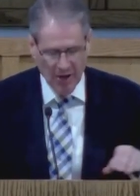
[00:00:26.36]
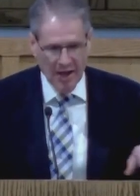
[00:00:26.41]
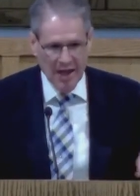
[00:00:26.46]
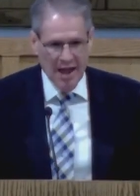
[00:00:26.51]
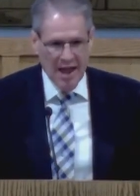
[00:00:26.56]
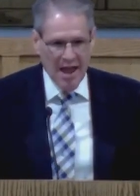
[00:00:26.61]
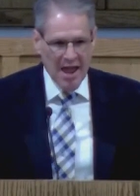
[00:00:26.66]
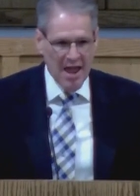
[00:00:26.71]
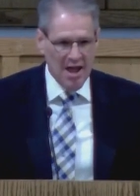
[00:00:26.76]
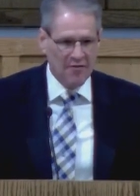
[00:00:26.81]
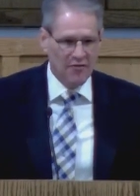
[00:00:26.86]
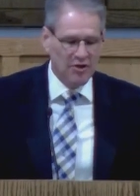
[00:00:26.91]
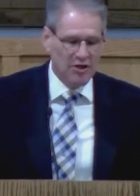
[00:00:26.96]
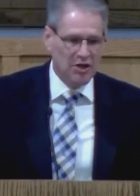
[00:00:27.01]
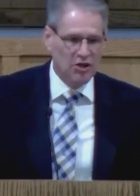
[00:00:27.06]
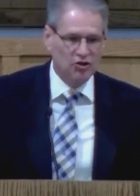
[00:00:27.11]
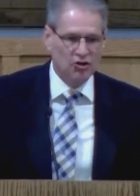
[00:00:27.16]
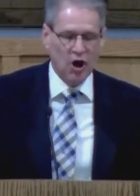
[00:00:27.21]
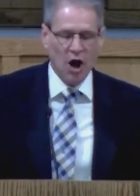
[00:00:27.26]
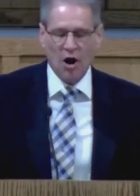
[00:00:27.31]
heaven is
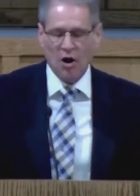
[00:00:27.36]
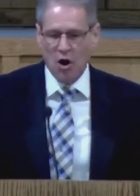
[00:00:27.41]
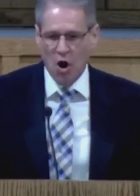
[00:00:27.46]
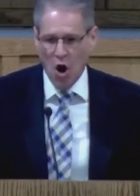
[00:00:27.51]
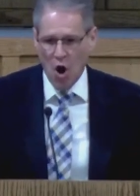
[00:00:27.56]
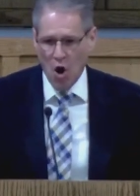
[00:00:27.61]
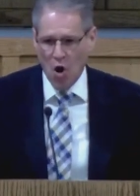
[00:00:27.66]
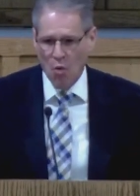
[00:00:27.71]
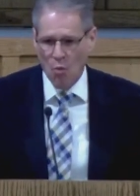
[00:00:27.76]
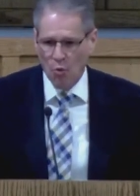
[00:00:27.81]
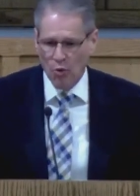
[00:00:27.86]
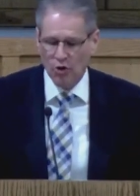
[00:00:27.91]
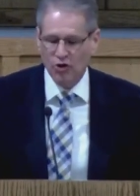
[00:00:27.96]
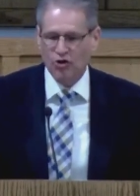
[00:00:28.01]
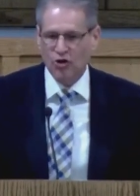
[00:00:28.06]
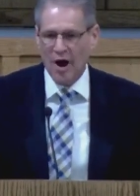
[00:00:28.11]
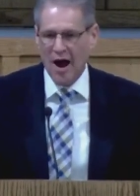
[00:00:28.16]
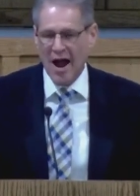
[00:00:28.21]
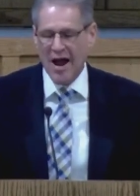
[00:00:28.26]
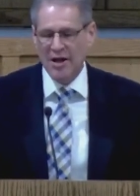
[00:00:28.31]
our home. We're
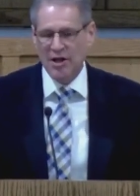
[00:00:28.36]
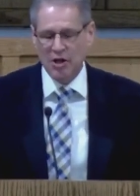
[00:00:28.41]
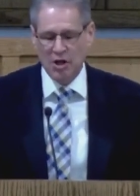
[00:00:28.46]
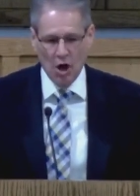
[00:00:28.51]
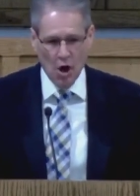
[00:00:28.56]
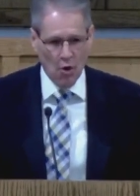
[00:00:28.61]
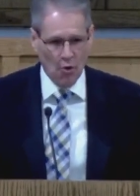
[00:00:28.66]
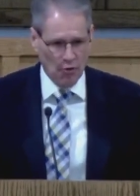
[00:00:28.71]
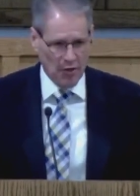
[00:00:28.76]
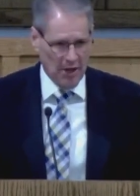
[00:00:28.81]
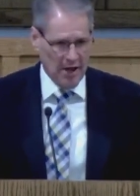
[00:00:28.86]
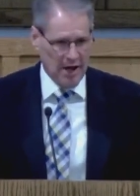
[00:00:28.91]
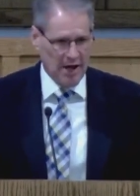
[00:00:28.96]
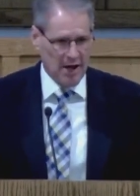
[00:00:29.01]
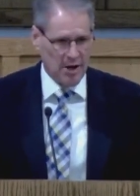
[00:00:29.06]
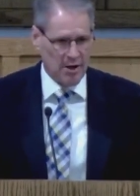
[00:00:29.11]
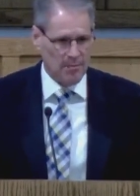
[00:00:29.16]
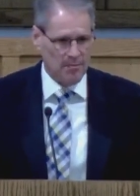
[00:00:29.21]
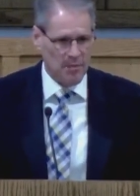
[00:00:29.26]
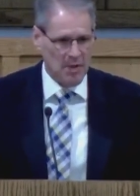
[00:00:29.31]
trying to go there.
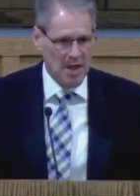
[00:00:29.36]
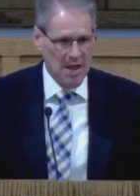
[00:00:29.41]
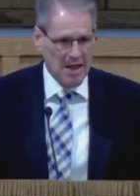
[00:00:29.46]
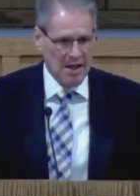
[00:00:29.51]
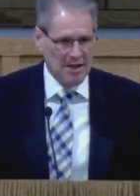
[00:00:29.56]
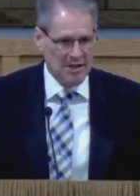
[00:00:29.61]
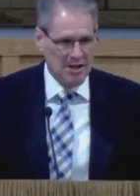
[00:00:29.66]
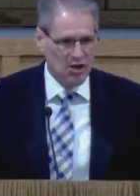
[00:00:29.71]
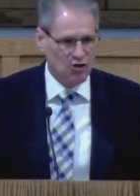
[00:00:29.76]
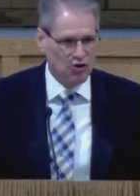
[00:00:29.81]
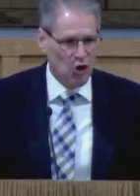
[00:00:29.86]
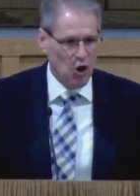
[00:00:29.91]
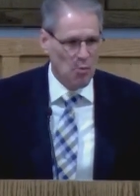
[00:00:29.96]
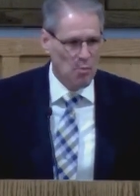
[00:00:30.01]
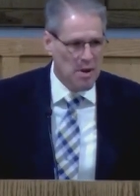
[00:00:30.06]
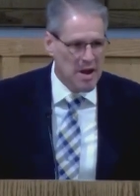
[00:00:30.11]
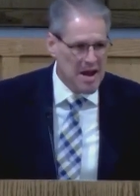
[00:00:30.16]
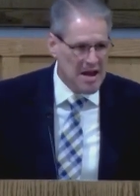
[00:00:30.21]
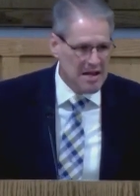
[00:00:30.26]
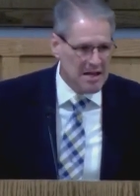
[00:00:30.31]

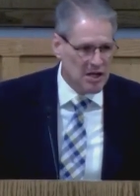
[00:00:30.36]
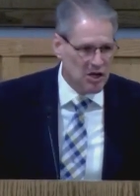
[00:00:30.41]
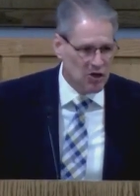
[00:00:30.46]
Disobedience